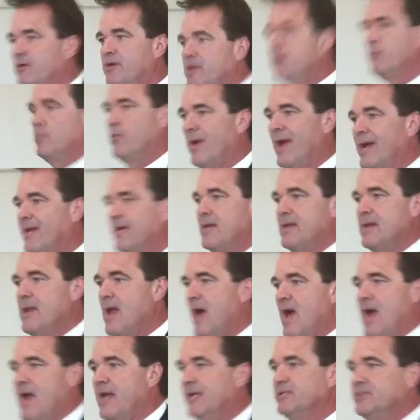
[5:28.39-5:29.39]
didn't
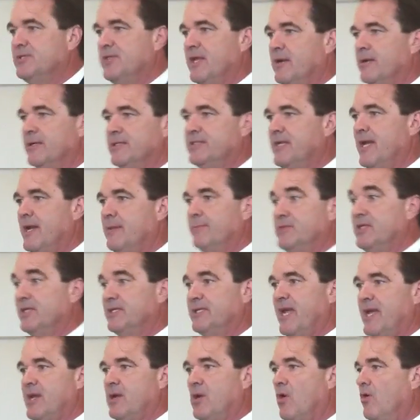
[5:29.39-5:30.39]
recognize their attempt to
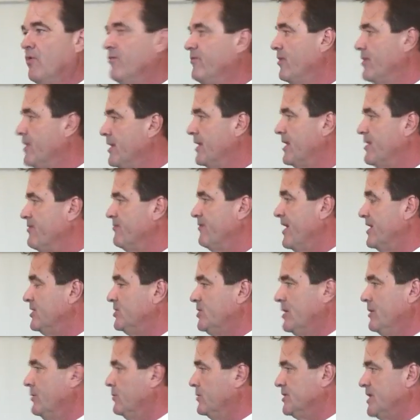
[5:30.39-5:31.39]
take over the
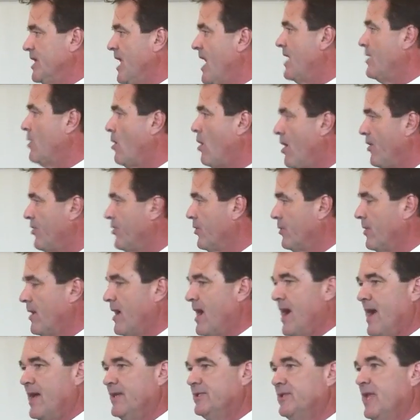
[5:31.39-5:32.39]
convention. It was not
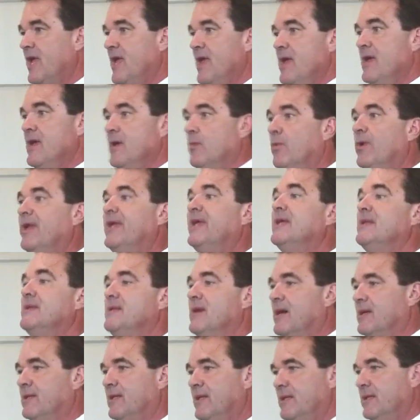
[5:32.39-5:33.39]
authorized. We
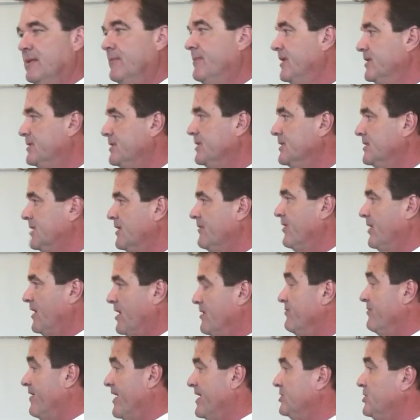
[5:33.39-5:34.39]
conducted the business of the
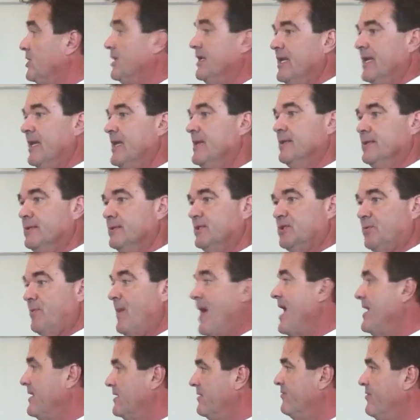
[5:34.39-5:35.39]
convention in
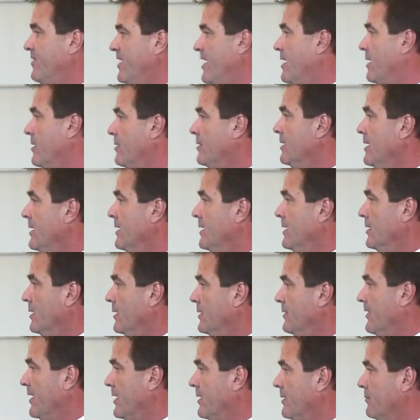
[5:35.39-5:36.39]
spite of the
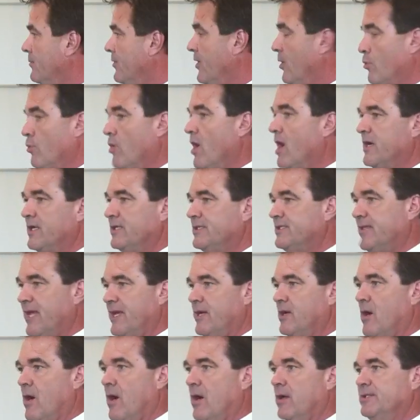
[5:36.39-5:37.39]
ruckus they
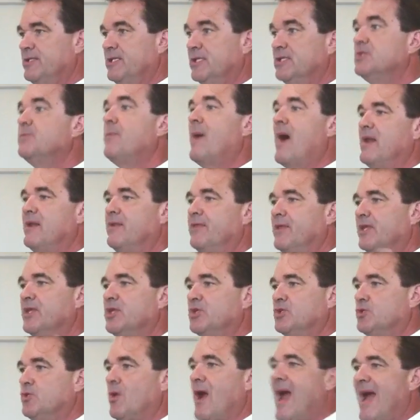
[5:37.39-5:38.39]
caused, in spite of the
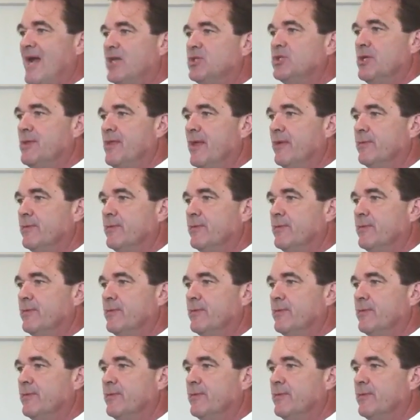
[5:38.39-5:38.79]
distractions.